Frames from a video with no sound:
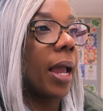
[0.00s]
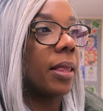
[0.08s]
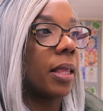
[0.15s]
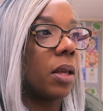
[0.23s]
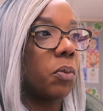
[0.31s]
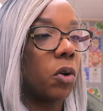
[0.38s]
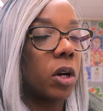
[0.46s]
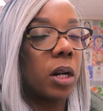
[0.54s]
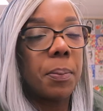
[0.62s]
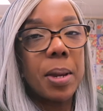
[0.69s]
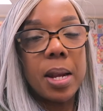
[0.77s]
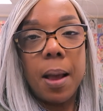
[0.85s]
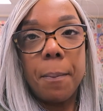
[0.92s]
and then we're
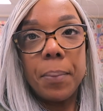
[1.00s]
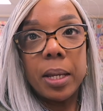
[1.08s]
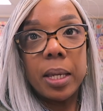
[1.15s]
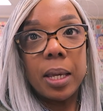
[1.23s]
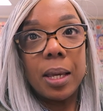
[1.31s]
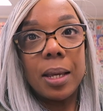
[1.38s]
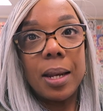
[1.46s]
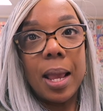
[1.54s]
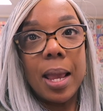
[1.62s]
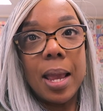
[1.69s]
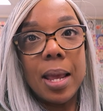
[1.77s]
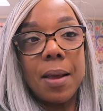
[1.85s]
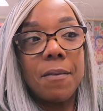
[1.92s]
gonna meet up again
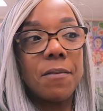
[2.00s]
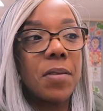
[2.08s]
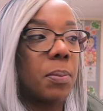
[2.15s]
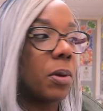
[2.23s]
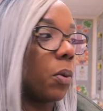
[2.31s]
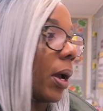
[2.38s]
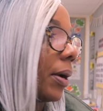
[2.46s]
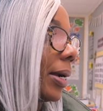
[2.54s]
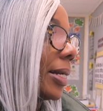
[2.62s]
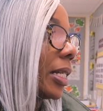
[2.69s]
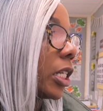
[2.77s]
in February.